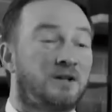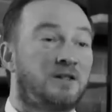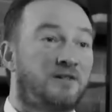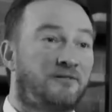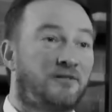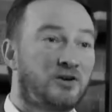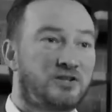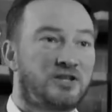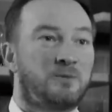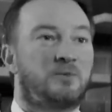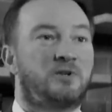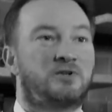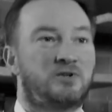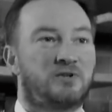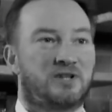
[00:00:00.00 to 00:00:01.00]
The first time
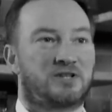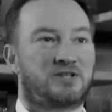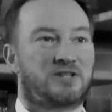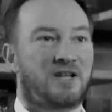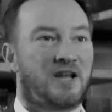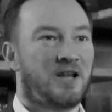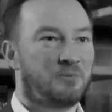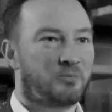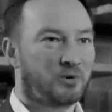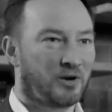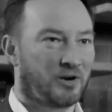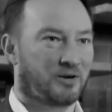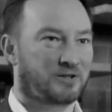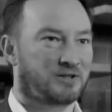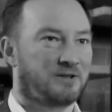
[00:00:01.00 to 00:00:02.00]
we do this, the end
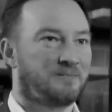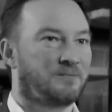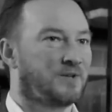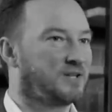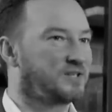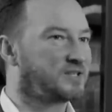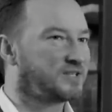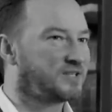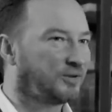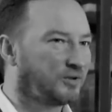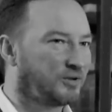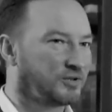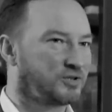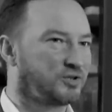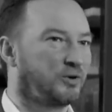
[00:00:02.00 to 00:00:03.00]
product is still
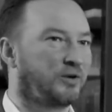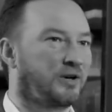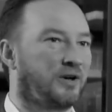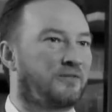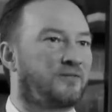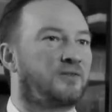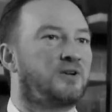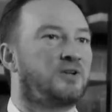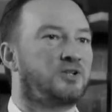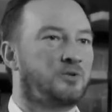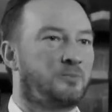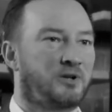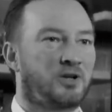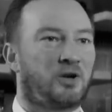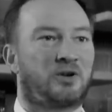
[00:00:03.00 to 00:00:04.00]
not strong enough to
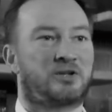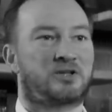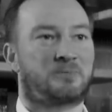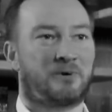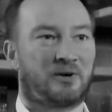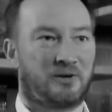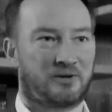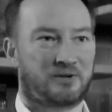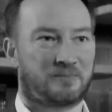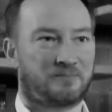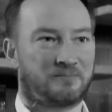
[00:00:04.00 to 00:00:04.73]
be called a spirit,